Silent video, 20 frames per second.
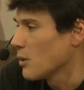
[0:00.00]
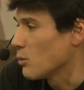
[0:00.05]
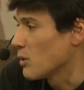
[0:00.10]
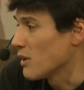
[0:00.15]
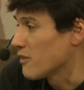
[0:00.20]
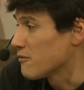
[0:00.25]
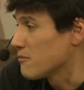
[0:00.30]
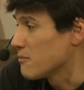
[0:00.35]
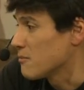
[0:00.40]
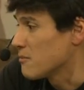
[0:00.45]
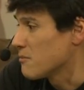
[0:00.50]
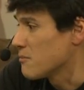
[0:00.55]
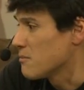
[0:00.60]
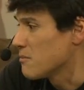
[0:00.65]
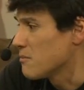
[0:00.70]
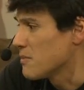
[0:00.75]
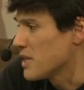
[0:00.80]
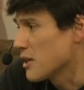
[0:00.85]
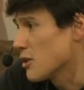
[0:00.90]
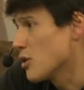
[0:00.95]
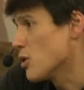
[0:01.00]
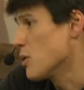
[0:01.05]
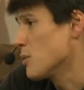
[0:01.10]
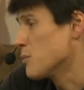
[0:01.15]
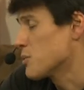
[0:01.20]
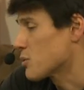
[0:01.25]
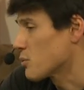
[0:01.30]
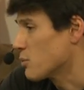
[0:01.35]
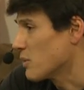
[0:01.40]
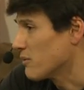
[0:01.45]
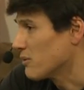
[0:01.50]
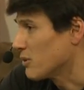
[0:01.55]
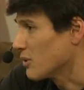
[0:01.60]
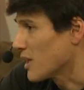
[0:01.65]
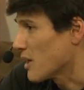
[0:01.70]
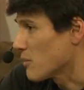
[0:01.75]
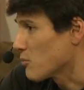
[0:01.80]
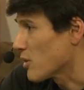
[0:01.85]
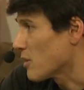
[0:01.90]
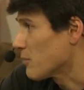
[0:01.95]
We have big hopes with the
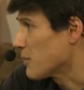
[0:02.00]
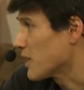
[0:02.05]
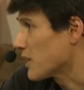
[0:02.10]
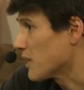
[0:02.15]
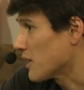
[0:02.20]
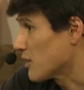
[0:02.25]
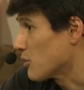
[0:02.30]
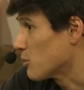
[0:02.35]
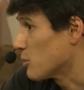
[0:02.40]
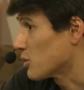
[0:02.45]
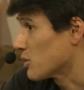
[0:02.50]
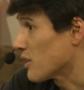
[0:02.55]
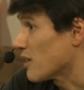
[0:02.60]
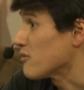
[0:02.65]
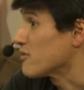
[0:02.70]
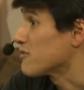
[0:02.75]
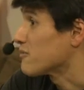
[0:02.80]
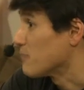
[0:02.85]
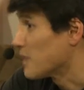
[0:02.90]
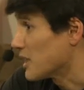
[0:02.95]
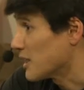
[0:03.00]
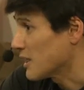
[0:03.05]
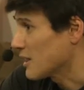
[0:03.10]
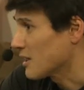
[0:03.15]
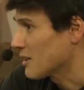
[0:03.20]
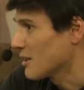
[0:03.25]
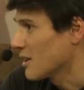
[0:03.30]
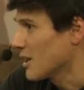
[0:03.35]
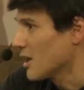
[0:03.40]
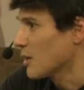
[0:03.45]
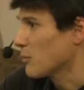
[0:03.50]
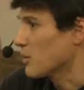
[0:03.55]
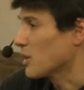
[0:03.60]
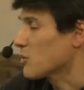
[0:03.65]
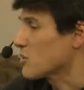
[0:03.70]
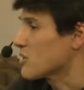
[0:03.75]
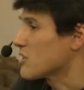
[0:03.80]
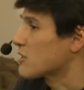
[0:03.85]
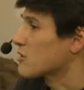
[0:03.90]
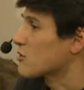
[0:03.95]
game we're making about arithmetic,
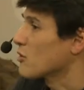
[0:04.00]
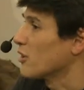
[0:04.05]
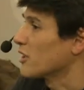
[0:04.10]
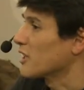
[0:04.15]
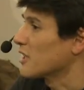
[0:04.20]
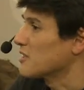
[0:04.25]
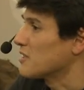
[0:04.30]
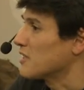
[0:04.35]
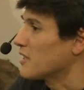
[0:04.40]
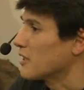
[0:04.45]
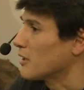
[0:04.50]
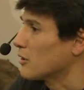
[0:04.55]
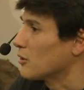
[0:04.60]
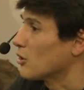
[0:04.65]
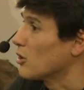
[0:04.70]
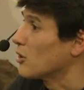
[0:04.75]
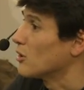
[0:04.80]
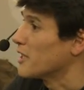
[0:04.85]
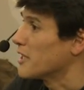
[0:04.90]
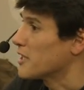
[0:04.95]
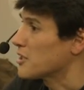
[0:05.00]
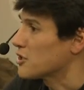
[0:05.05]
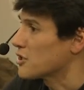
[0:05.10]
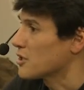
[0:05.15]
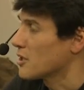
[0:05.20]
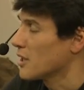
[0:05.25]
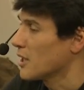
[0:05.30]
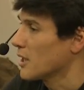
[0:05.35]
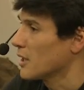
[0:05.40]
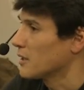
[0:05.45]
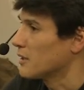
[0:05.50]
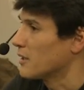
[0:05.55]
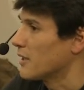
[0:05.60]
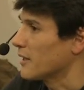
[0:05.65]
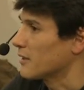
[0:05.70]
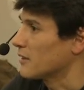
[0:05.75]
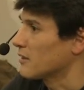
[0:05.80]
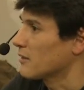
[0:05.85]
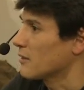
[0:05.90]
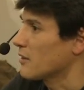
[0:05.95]
because it's targeting a knowledge
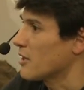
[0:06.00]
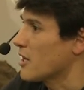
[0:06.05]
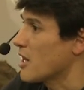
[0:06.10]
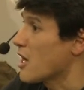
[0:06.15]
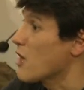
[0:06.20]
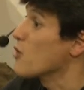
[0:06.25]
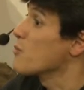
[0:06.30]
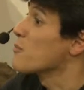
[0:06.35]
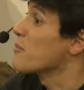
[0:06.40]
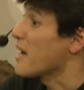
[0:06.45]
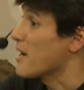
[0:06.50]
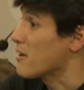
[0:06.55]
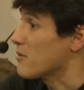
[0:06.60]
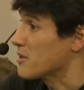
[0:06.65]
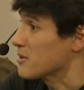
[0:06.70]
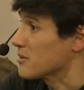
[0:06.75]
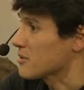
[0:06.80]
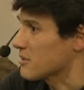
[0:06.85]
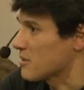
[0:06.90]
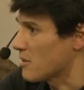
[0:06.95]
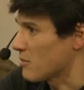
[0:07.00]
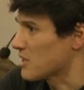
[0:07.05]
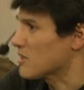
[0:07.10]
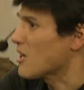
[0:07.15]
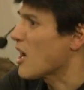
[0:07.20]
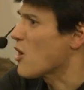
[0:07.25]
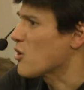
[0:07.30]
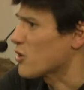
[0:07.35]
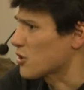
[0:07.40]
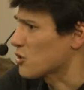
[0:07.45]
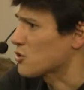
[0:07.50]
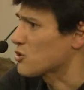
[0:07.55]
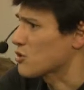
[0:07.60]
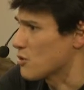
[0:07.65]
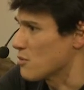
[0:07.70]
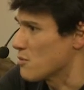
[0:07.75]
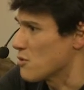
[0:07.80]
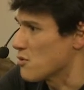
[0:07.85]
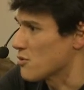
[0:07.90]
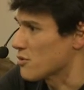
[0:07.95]
that our parents, that our
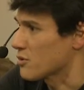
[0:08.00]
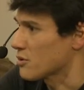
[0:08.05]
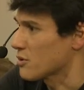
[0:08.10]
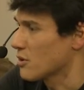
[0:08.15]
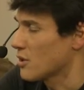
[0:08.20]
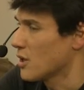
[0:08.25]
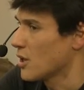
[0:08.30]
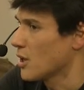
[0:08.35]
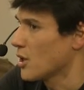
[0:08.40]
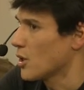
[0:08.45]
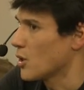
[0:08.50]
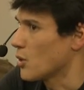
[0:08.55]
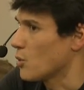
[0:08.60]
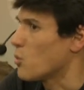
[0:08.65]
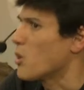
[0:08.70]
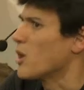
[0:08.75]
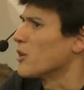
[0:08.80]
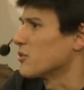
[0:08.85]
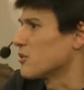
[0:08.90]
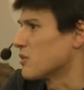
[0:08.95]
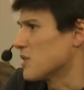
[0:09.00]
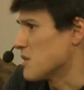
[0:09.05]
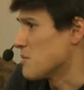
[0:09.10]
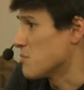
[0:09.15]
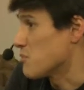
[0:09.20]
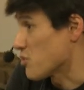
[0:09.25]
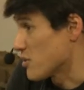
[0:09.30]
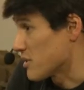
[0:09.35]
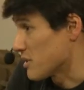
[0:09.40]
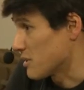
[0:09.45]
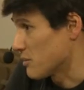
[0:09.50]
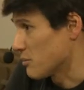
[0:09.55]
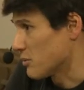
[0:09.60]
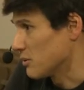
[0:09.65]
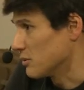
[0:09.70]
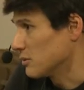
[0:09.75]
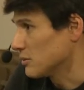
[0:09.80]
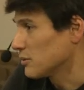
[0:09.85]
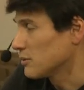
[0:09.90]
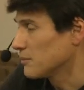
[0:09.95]
customers want in
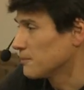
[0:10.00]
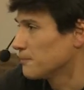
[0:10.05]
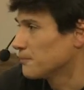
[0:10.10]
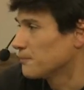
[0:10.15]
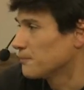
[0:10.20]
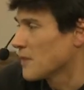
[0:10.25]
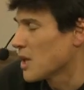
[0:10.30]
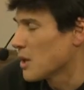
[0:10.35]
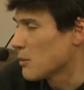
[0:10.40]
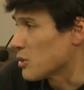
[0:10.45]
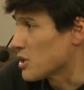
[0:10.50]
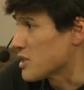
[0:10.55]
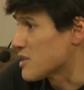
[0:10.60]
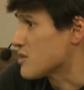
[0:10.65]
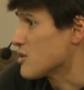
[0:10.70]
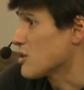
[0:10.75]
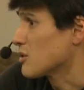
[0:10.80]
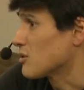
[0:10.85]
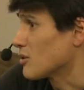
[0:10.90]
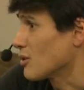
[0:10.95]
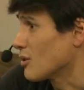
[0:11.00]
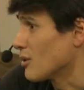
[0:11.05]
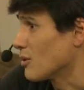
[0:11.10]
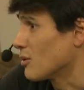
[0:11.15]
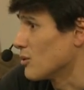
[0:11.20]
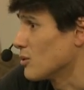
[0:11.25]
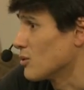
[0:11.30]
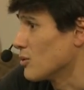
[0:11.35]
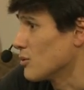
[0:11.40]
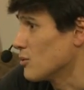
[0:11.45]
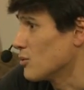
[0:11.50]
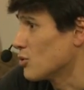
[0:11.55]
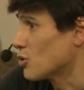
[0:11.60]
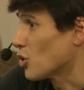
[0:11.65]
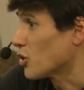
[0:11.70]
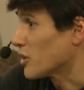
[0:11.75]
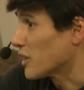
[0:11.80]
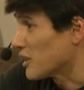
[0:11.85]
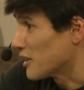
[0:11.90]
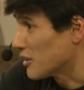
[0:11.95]
principles. But it's not a
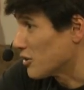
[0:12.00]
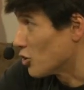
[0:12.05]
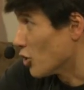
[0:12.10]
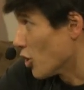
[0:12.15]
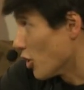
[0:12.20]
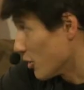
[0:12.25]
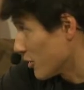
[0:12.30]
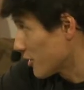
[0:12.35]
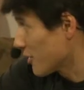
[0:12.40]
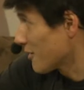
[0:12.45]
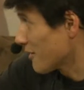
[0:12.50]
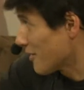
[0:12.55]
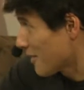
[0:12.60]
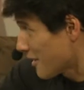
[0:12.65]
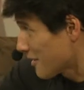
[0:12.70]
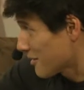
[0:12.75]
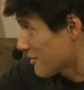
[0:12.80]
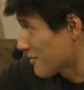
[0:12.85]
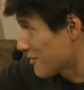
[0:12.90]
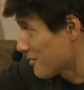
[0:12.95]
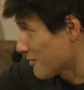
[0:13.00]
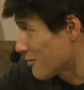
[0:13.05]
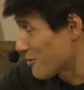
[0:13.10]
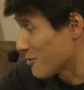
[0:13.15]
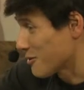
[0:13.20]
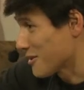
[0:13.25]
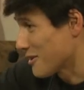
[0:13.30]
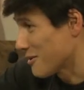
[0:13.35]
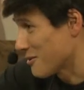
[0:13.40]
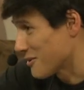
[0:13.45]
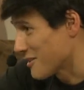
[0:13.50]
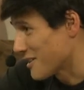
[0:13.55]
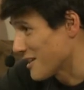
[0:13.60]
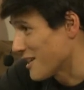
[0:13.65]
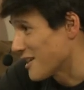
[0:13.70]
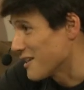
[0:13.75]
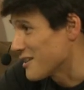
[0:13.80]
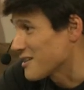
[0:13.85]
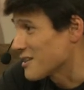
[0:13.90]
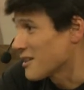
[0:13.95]
talking dog, as Gonzalo
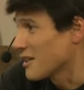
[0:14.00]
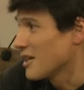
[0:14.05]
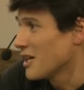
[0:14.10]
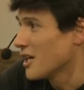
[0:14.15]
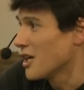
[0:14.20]
says.